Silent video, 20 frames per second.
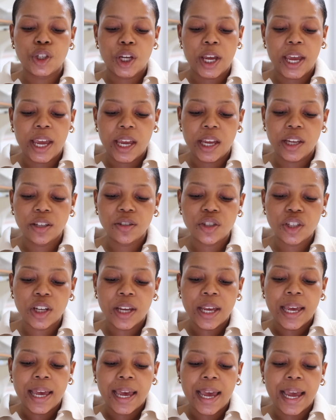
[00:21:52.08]
change
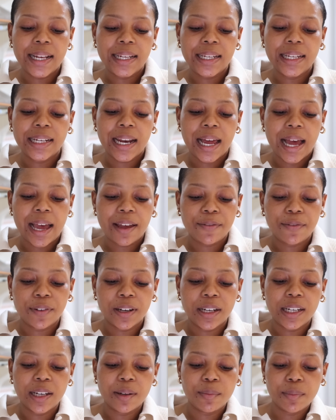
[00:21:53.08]
any life
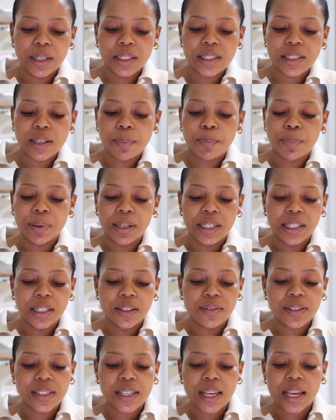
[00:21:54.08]
limit
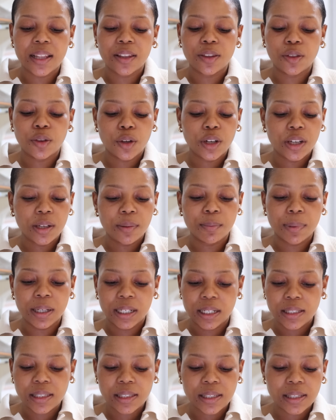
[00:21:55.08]
beliefs in 30
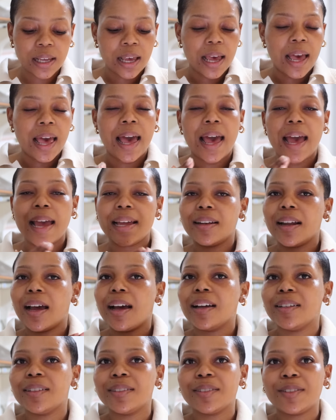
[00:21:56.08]
minutes. And
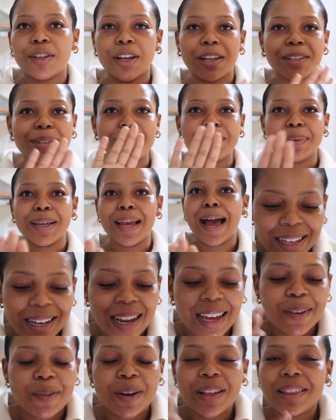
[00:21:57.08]
trust me,
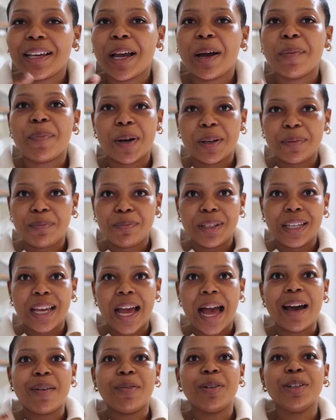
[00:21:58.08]
like, one thing about me,
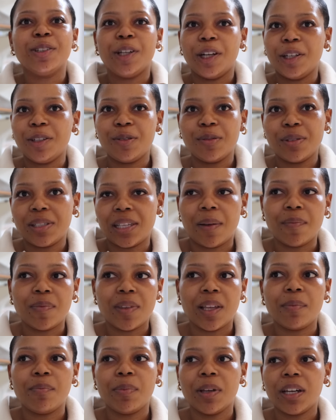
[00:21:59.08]
I will not do
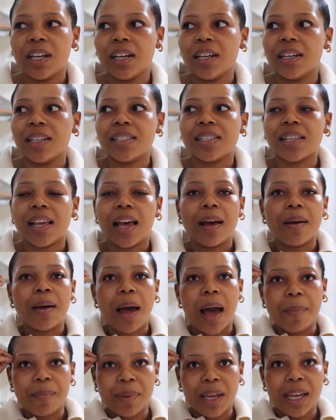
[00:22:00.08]
something because
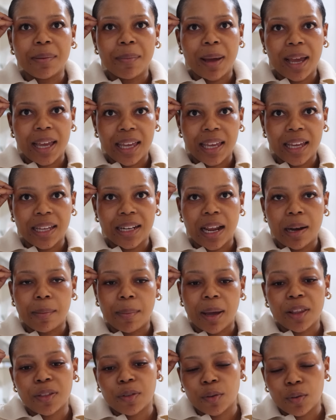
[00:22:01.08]
I'm in my head and
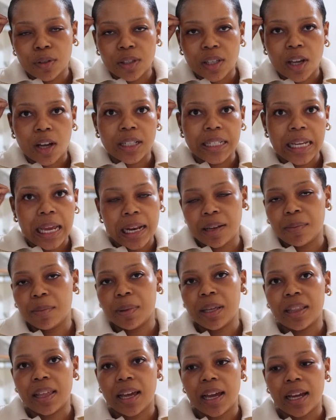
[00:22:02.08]
my thoughts are telling
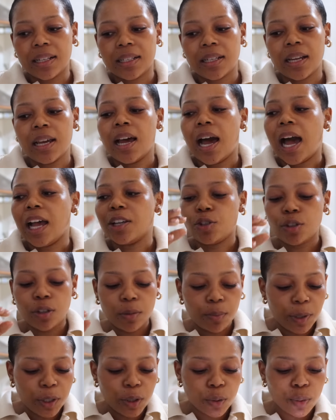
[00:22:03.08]
me that I
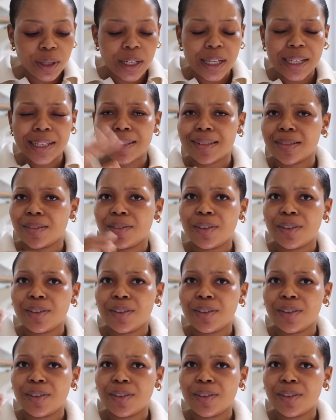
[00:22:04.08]
shouldn't be doing it, it's